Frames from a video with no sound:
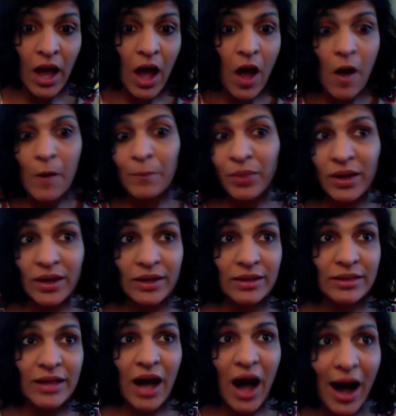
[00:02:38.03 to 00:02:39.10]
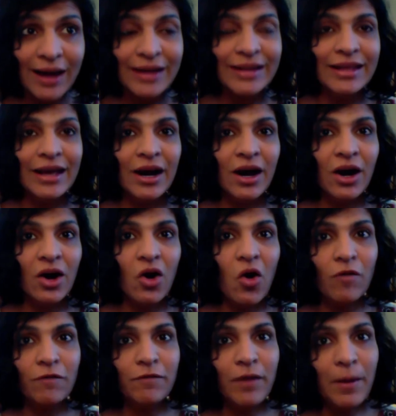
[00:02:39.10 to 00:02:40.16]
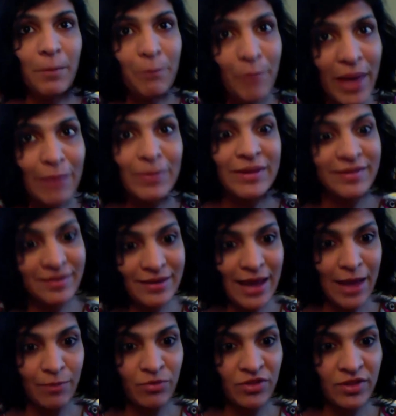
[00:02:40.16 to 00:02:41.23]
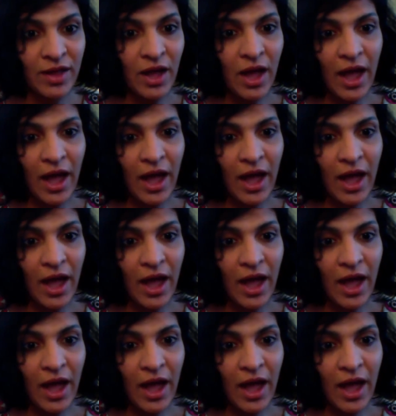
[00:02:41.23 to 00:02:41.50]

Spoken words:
the idea of baby steps.